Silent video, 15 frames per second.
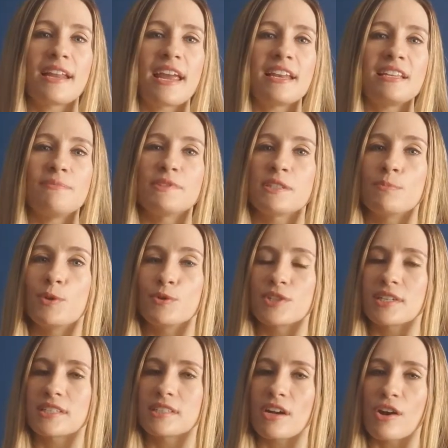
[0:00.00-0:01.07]
and 80s
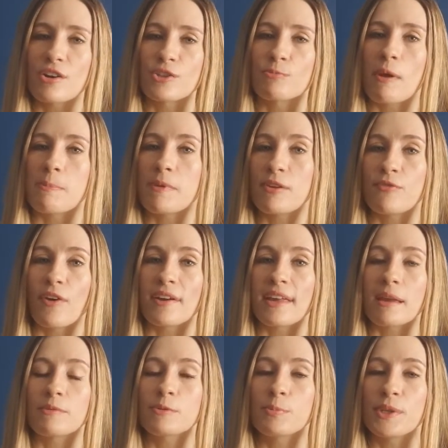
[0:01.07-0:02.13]
music stars. Might be a fun
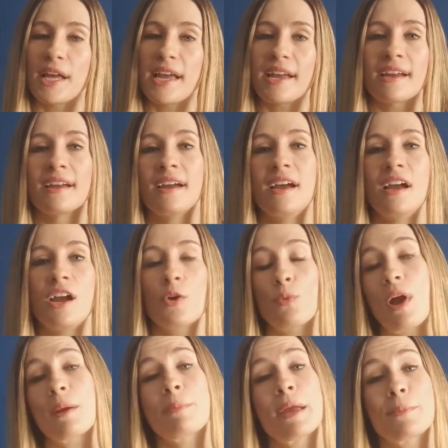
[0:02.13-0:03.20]
game to play.
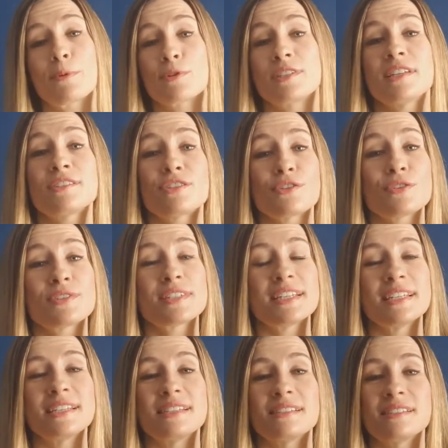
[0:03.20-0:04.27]
Rock, paper, scissors
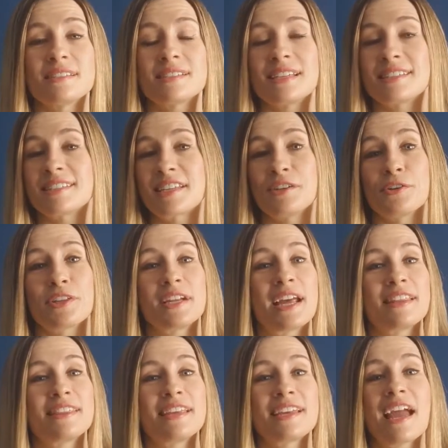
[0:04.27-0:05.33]
is a skill that
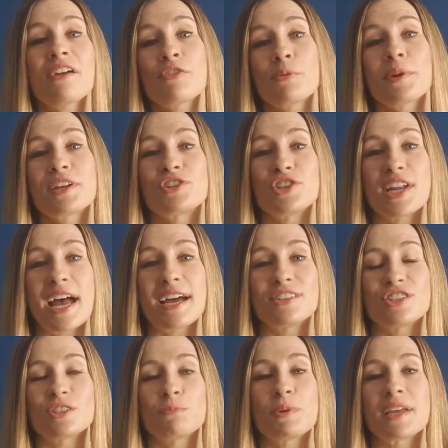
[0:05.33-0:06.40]
I think everybody should add
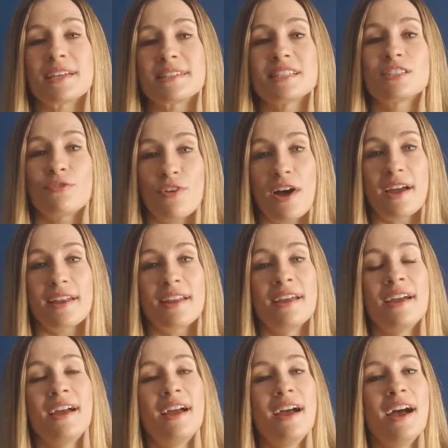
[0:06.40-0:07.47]
just because it's fun.
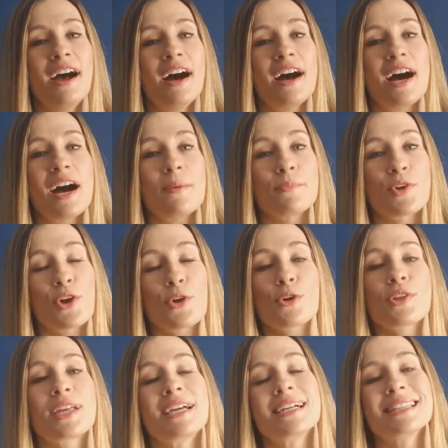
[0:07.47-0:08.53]

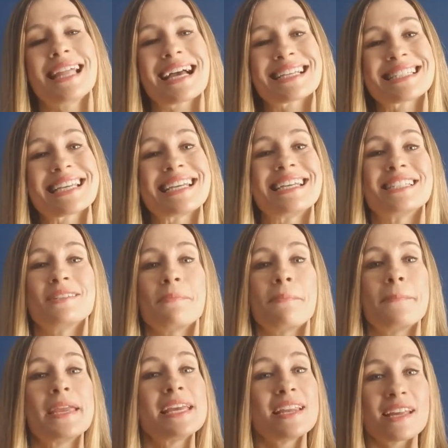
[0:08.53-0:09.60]
Currently, Alexa is
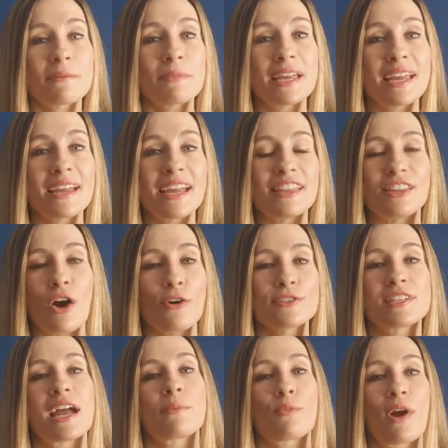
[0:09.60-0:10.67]
beating me in the
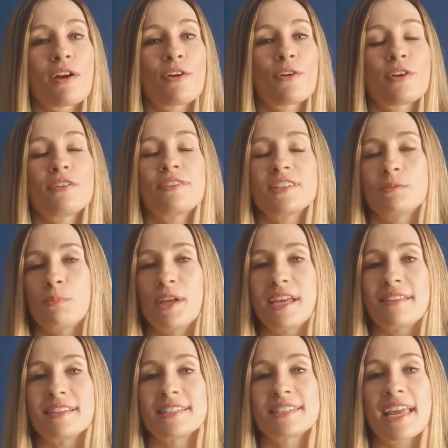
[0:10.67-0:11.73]
all-time record of us
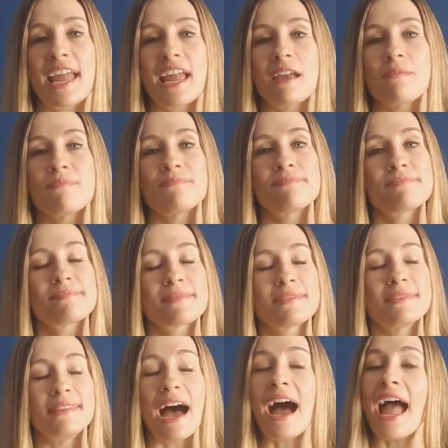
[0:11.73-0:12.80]
playing this game.
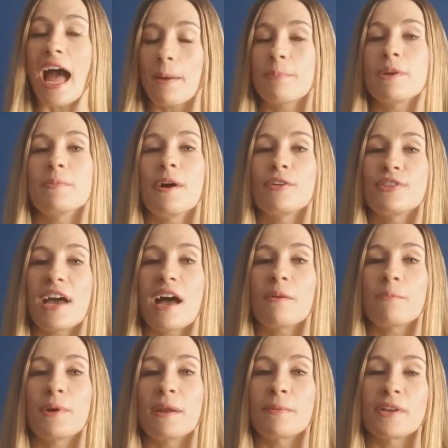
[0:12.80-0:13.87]
Not happy about
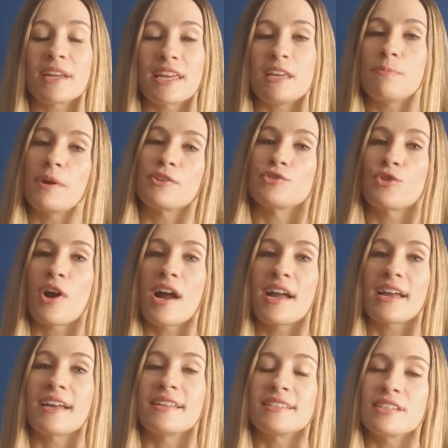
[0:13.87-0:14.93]
that, but I'm going to keep on
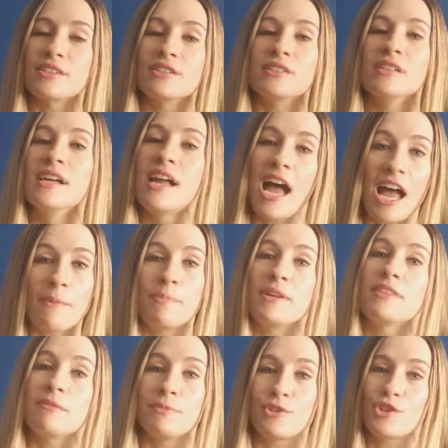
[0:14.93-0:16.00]
trying until I
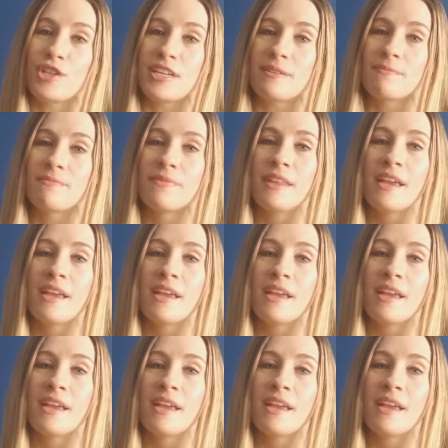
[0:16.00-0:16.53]
beat the machine.